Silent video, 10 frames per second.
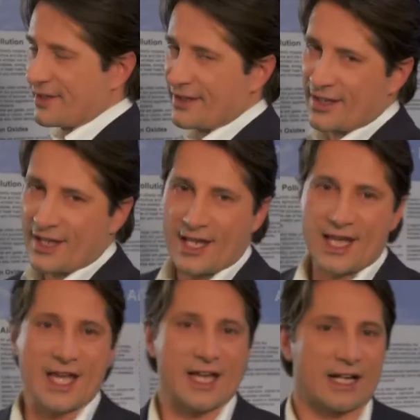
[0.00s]

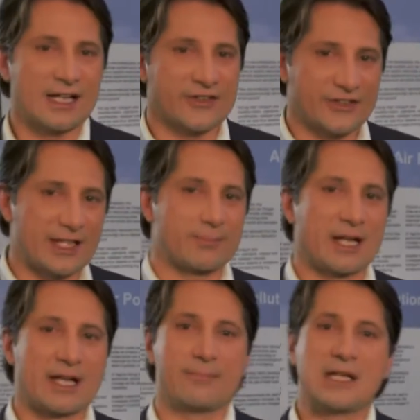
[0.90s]
series.
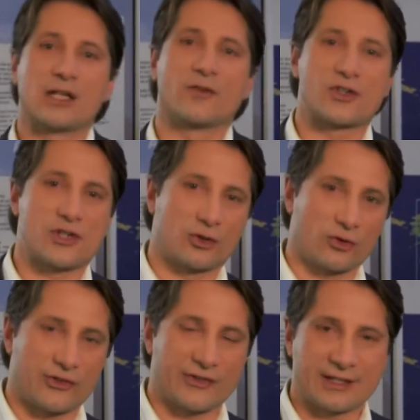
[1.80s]
On April 6,
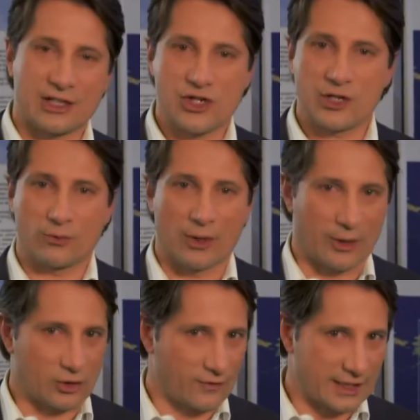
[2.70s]
1965, the
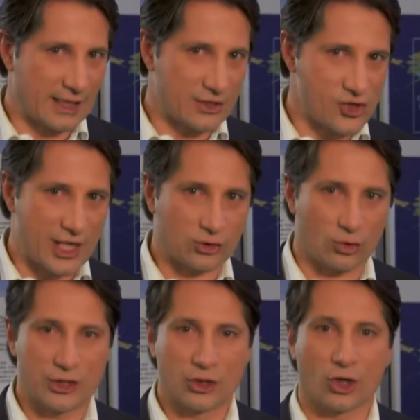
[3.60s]
first commercial
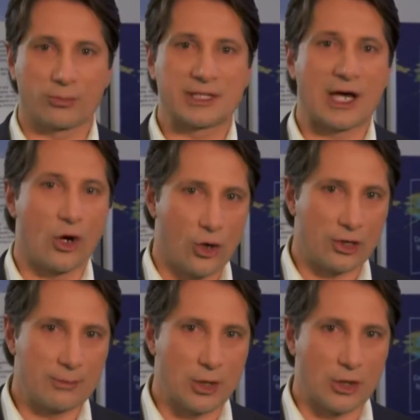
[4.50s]
communications
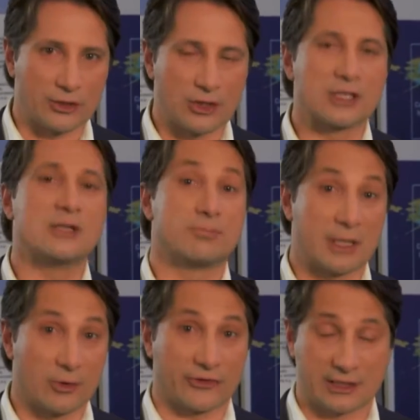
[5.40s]
satellite, Early Bird,
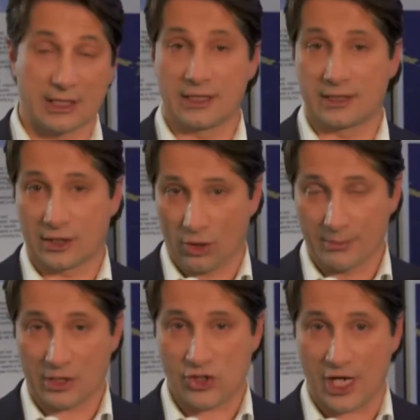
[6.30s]
was launched into
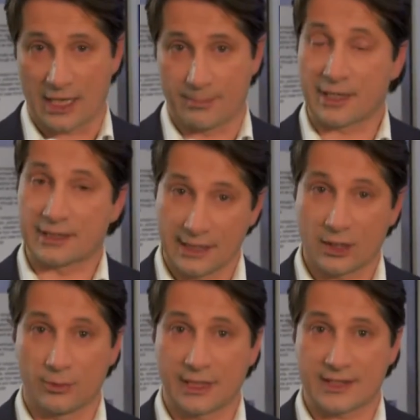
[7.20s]
orbit.
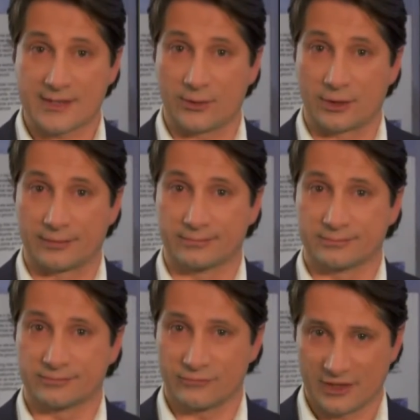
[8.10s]
Let's have a look
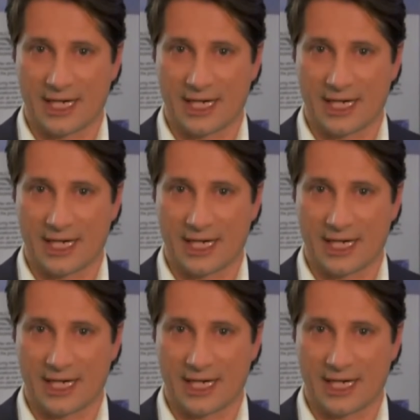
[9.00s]
into the